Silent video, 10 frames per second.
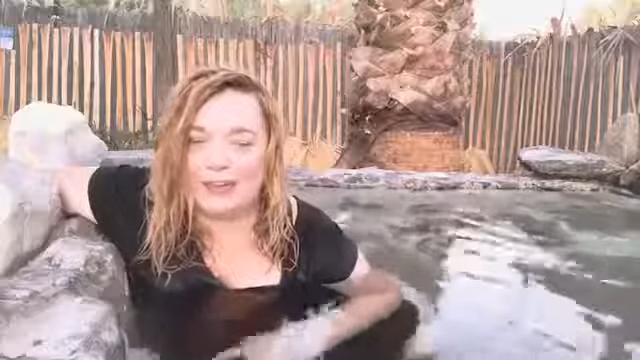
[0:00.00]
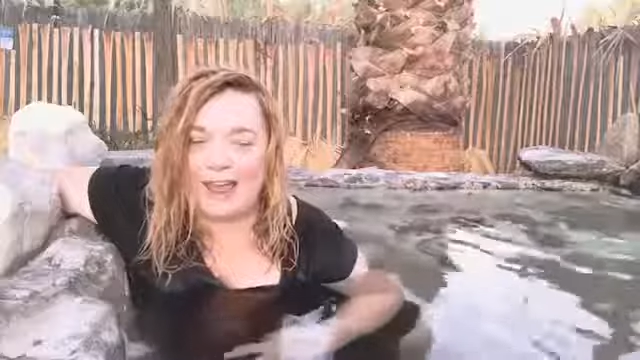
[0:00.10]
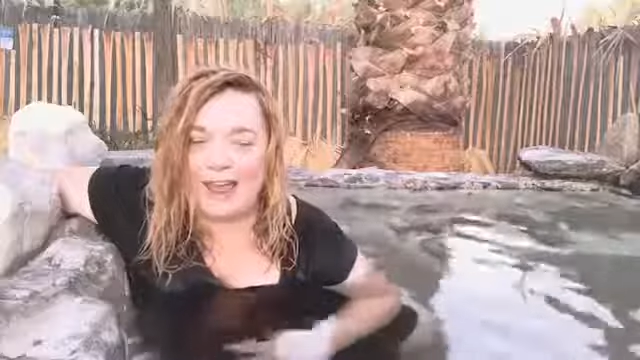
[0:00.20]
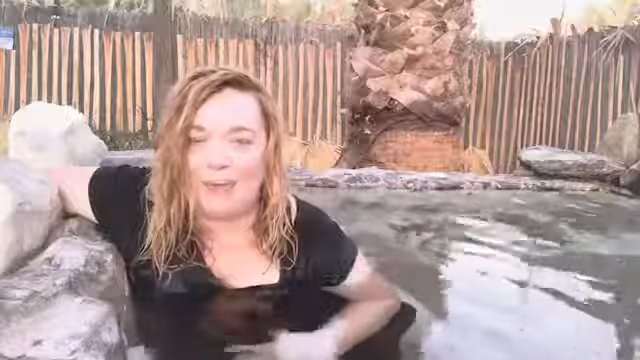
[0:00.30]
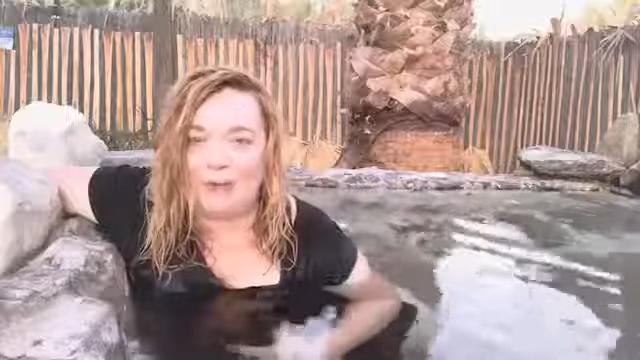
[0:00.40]

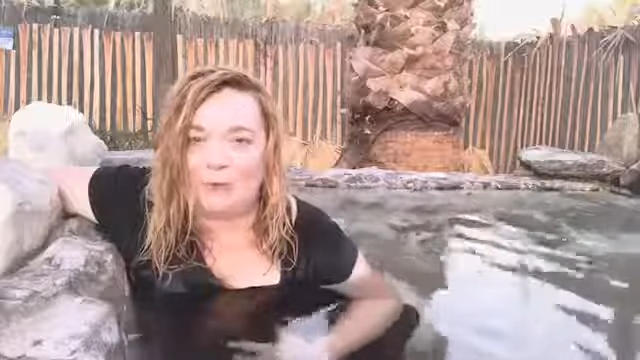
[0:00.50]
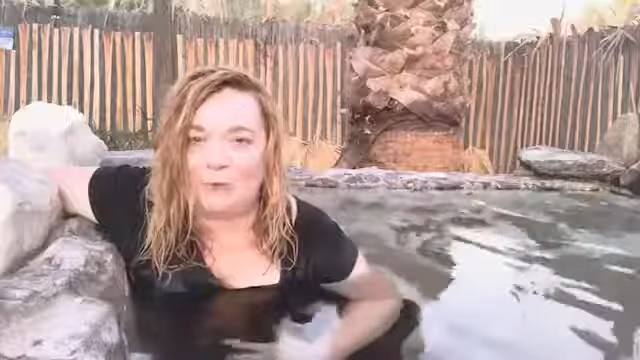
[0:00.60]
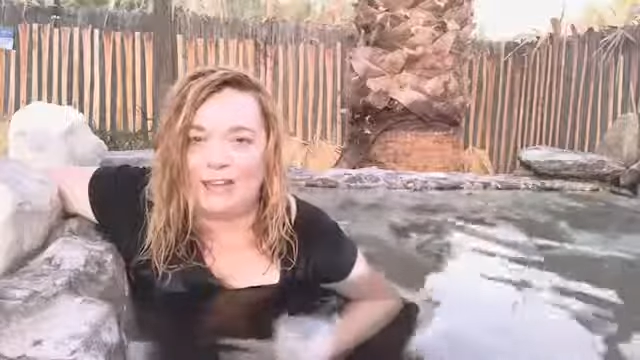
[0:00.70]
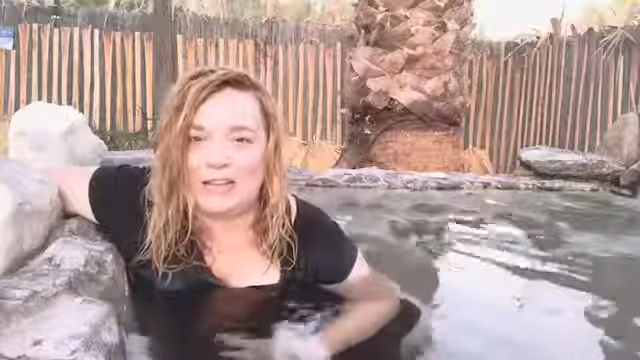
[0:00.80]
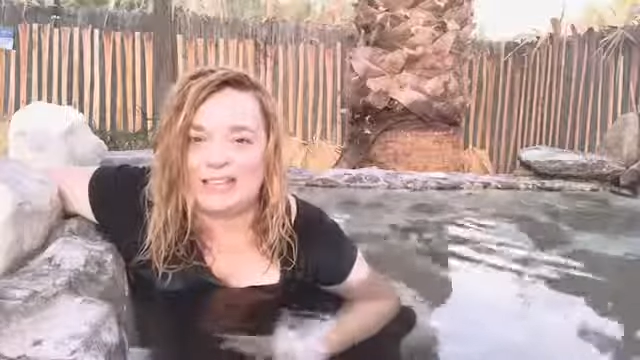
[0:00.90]
how
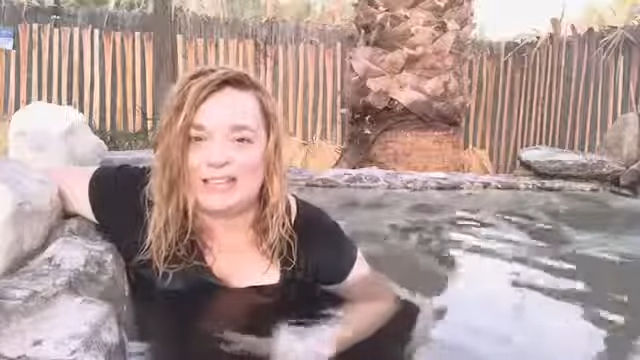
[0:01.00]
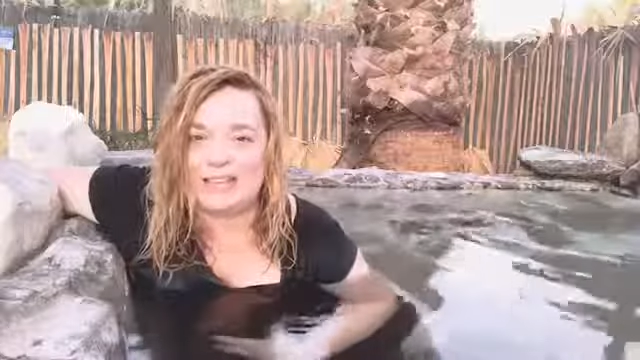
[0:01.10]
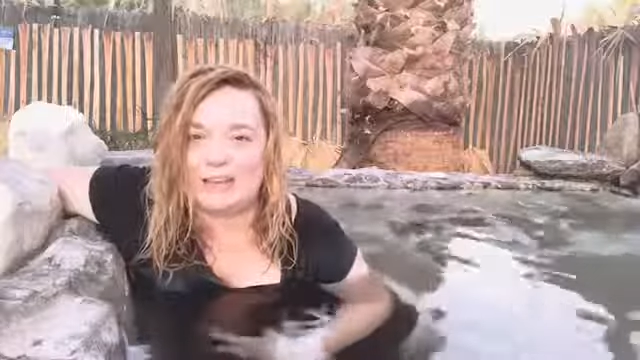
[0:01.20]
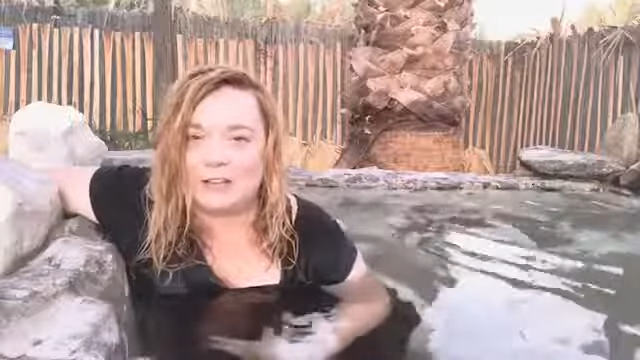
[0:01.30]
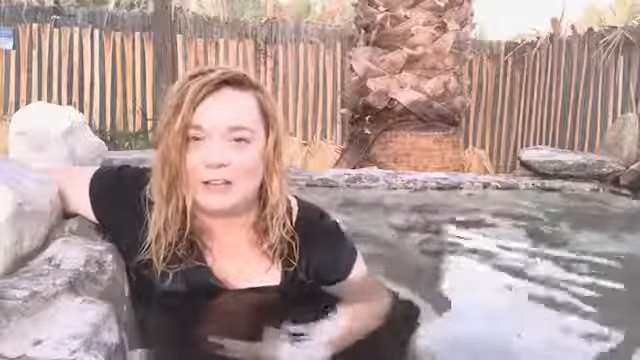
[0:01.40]
we
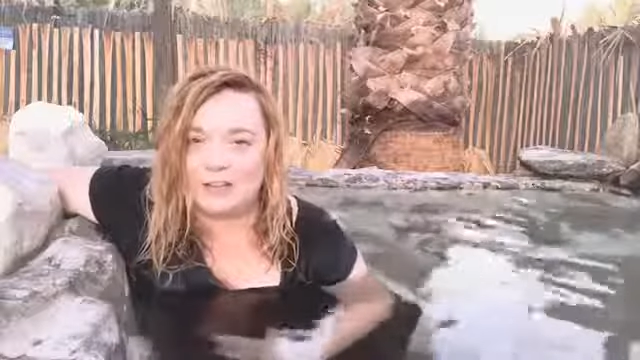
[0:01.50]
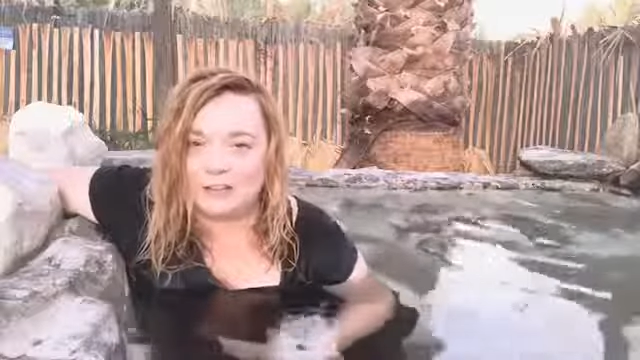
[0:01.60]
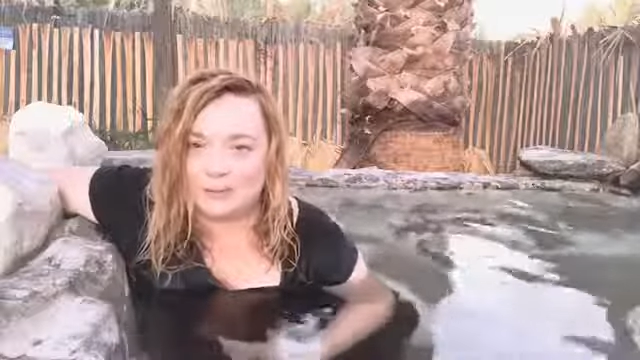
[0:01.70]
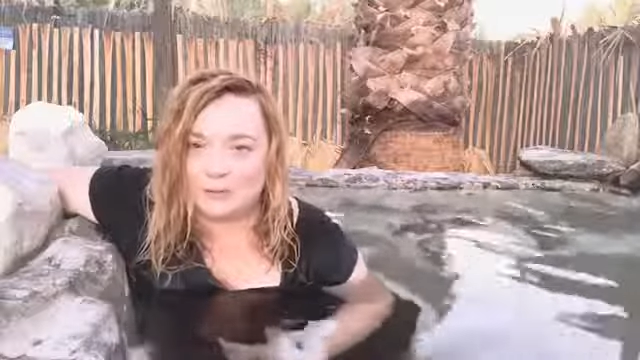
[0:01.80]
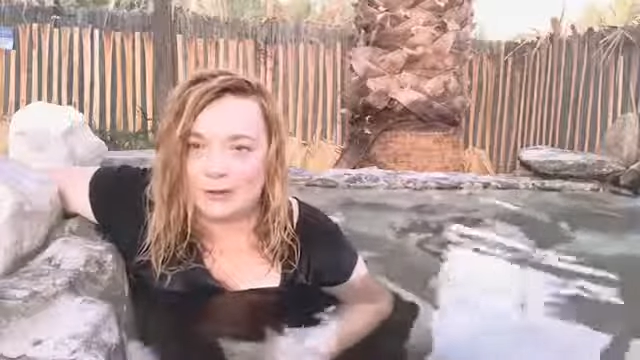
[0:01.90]
settle
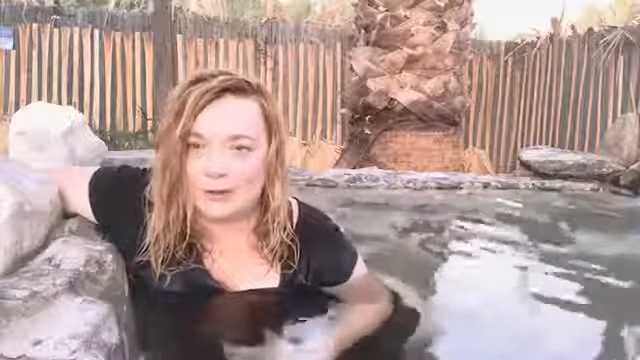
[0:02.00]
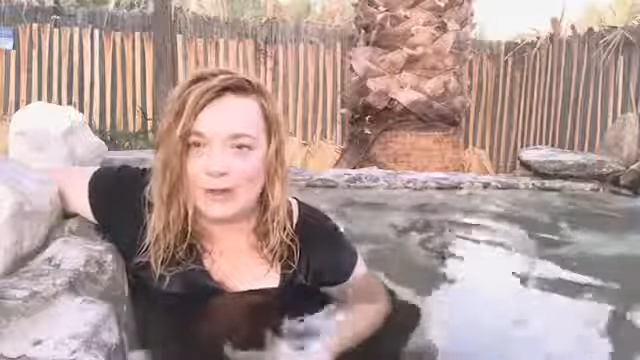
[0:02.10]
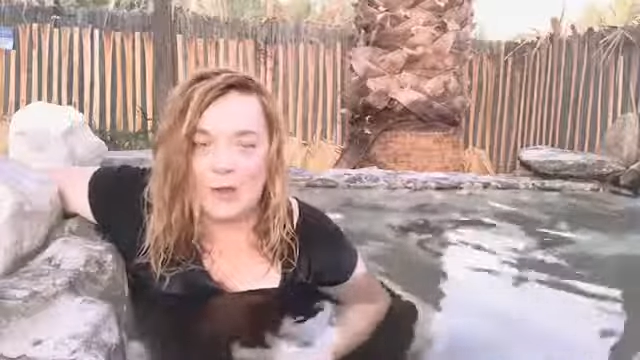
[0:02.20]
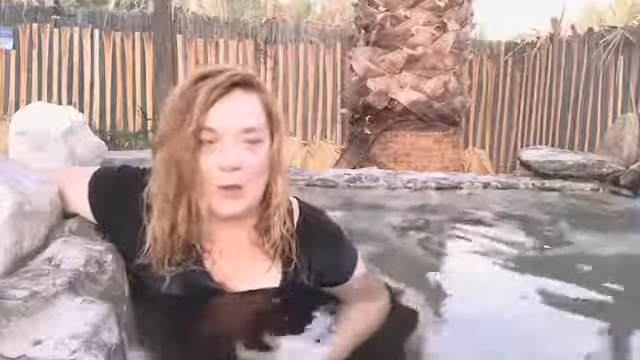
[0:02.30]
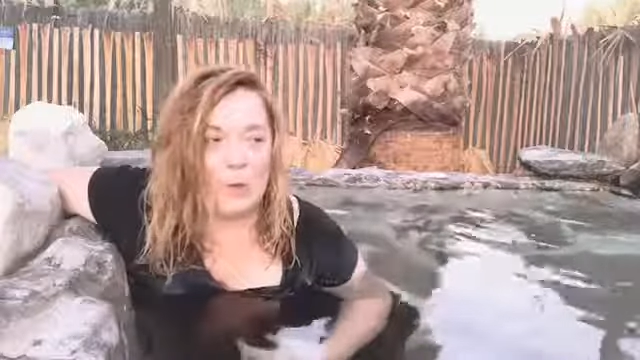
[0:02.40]
into it.
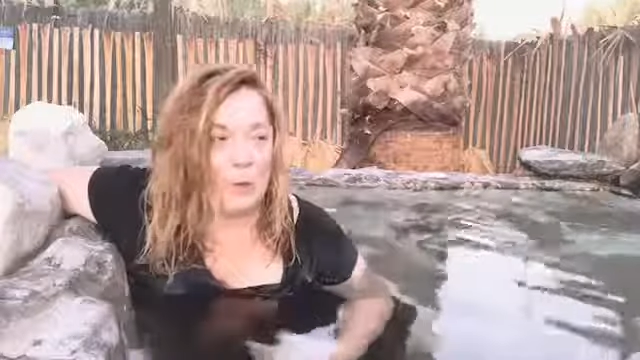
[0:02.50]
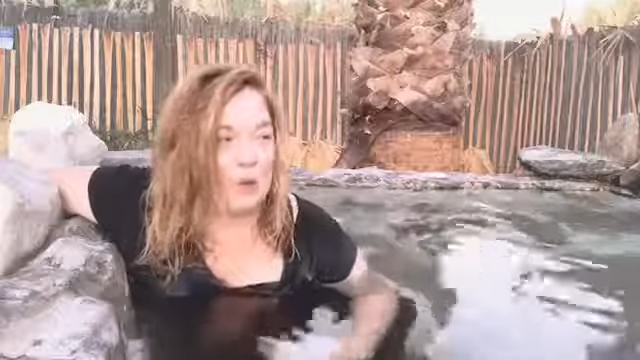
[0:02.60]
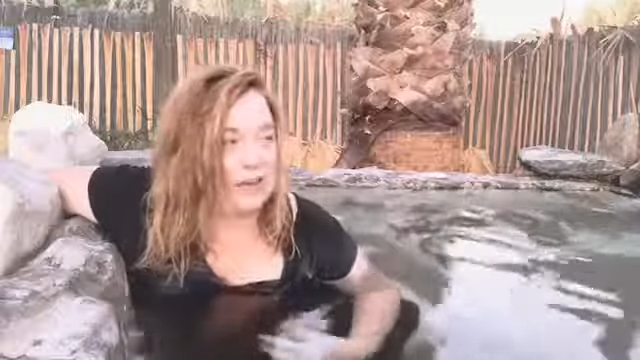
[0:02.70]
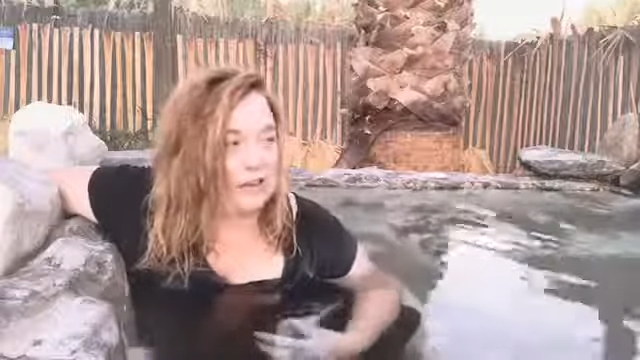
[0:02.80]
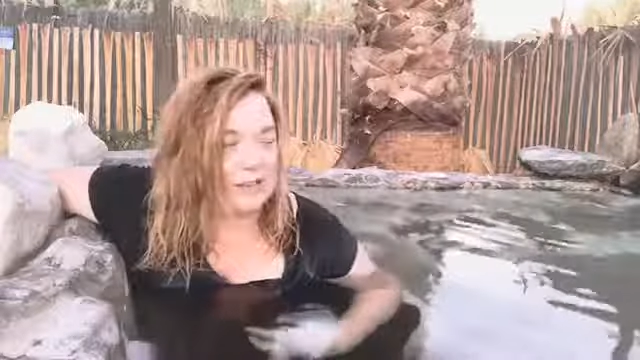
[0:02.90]

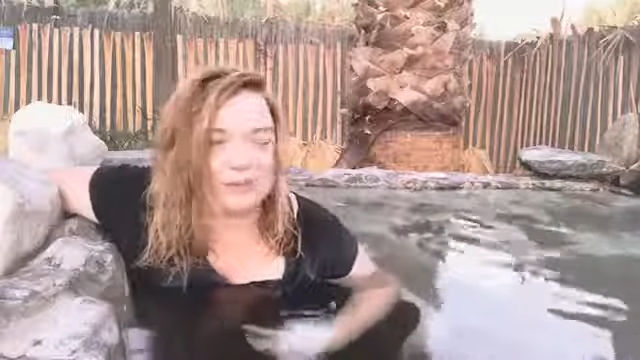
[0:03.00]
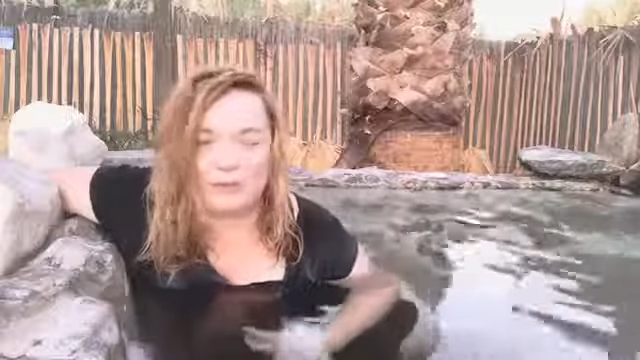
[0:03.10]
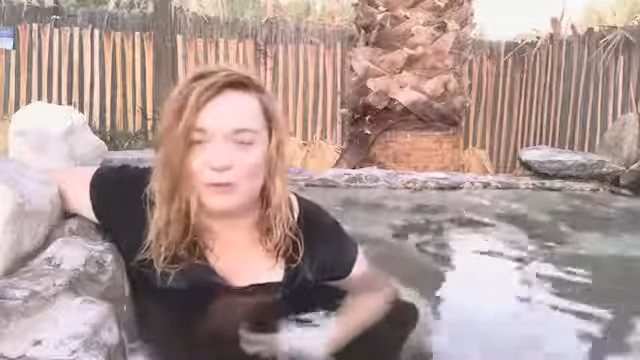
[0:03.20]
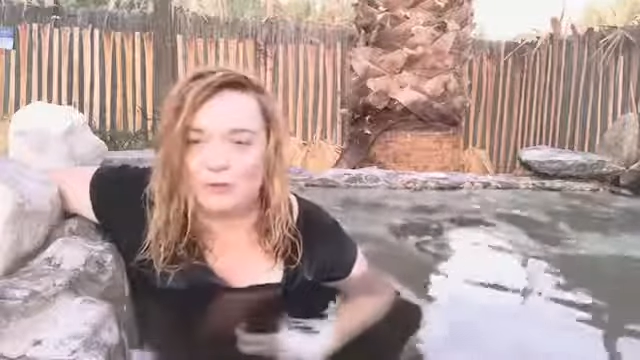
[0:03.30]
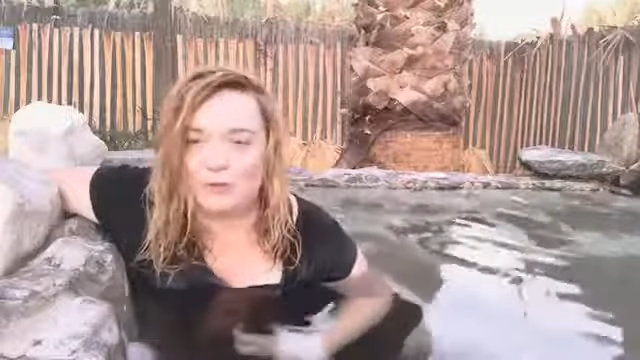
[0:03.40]
What does it
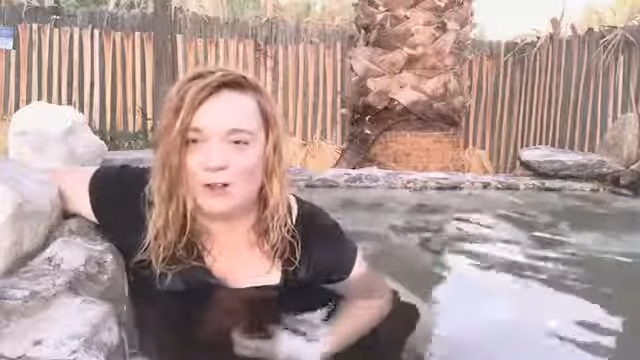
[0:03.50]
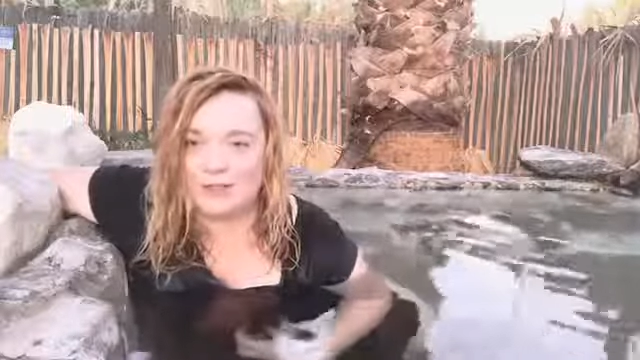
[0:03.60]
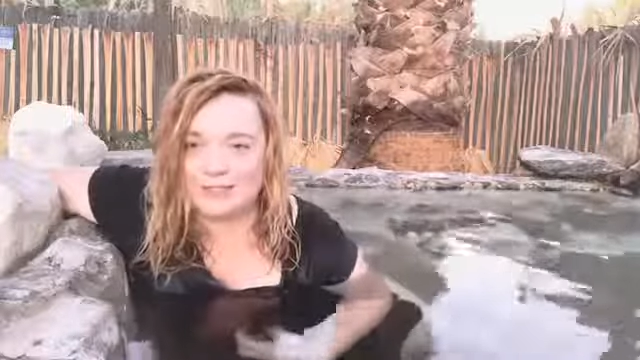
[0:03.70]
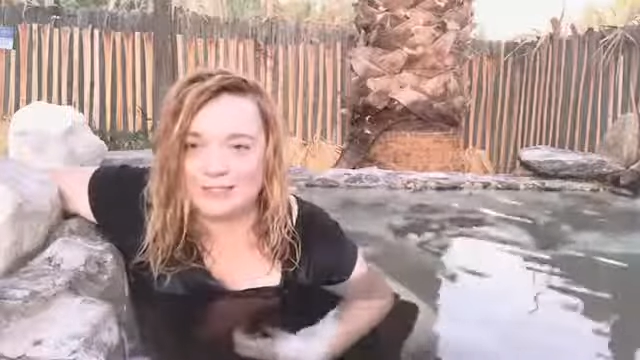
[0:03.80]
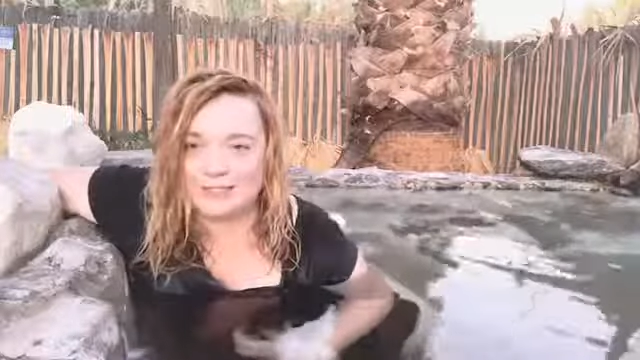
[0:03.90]
do for
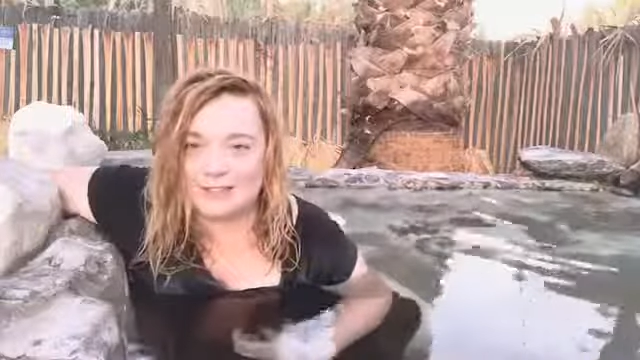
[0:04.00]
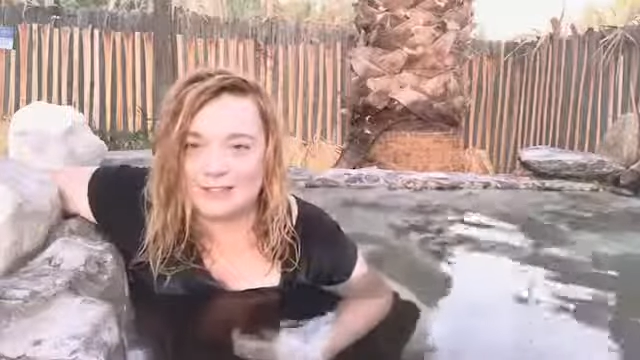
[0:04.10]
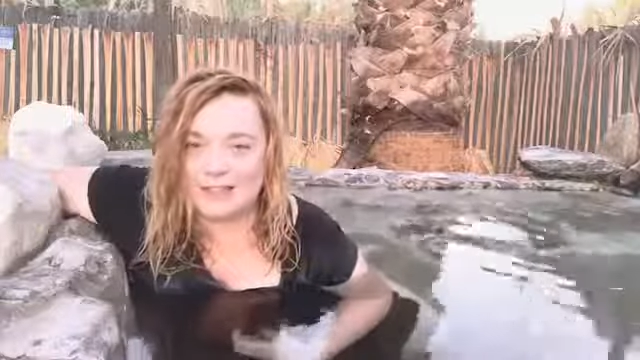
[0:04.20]
us?